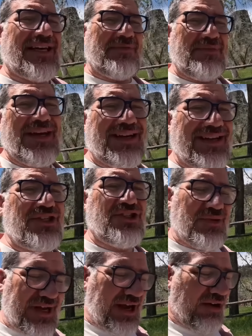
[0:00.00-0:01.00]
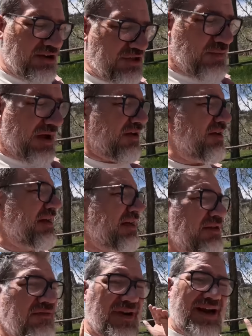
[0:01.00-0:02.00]
going to be an issue here as well,
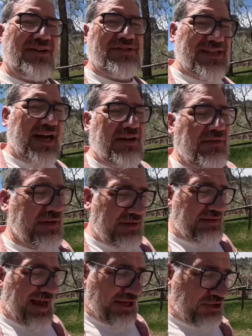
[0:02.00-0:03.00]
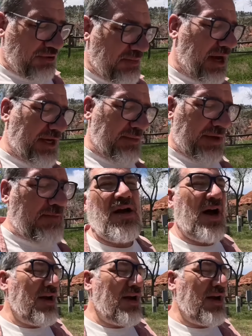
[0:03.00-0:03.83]
right outside of a national monument.